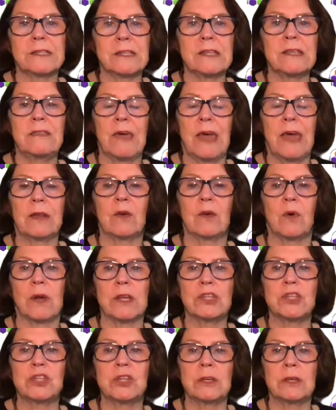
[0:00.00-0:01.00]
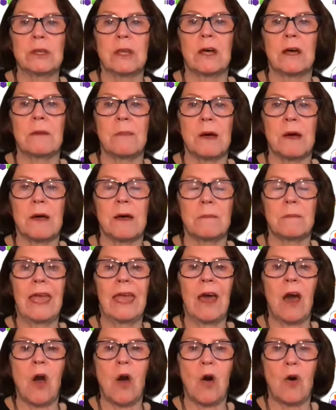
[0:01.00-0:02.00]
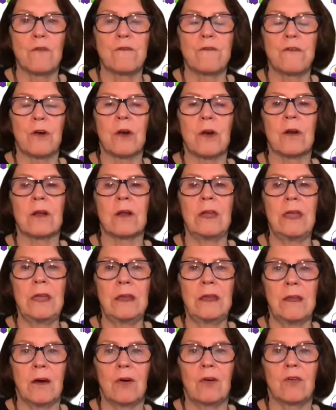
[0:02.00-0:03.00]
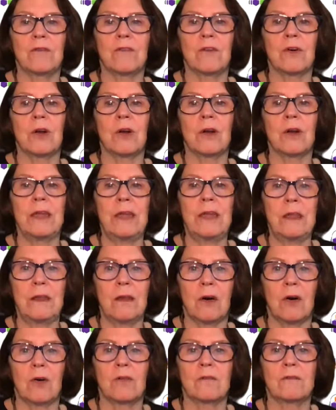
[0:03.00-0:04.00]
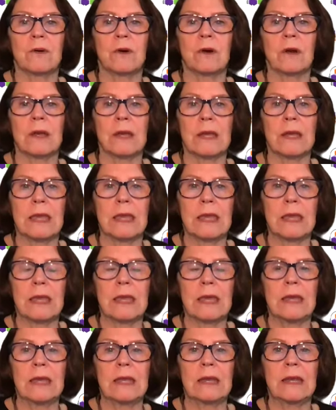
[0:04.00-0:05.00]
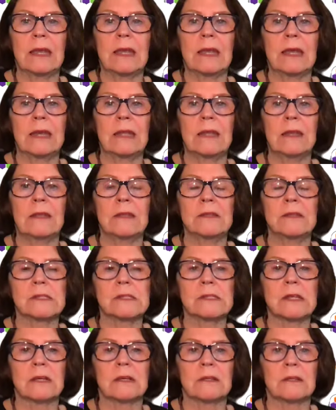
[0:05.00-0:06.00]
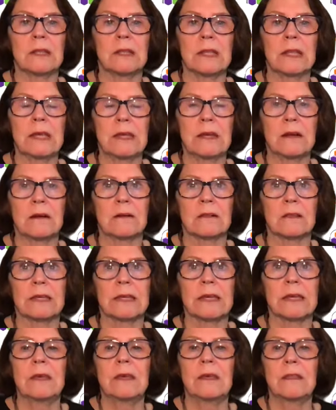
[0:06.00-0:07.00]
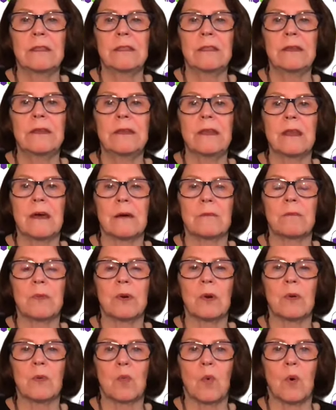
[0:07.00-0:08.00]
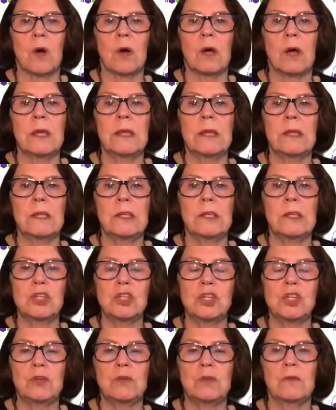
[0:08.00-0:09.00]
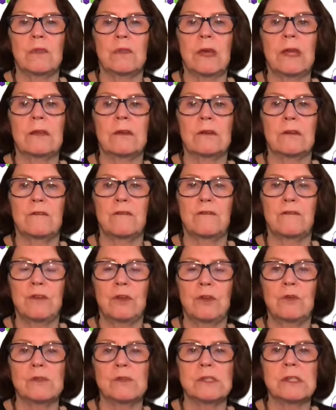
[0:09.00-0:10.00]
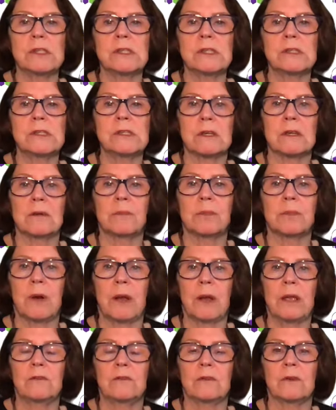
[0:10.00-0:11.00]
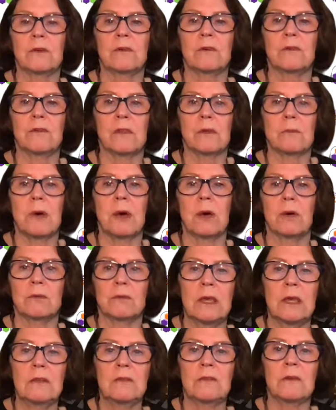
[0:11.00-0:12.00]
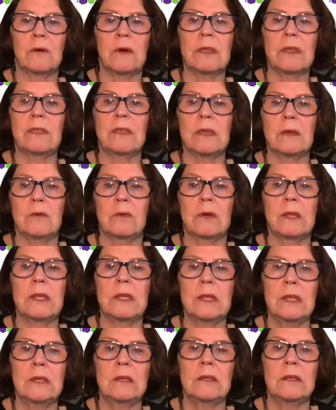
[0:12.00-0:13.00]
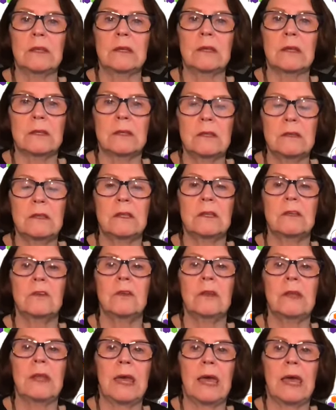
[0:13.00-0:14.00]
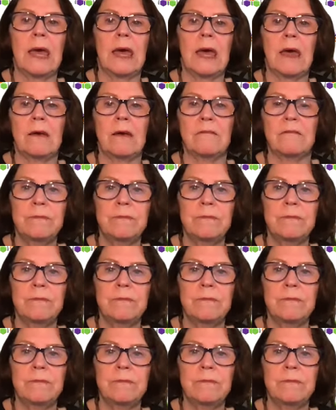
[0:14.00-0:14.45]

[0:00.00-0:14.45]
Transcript: that question come up over and over and over again. And it is clearly the number one issue that confuses appraisers the most. So I think we need to continue to have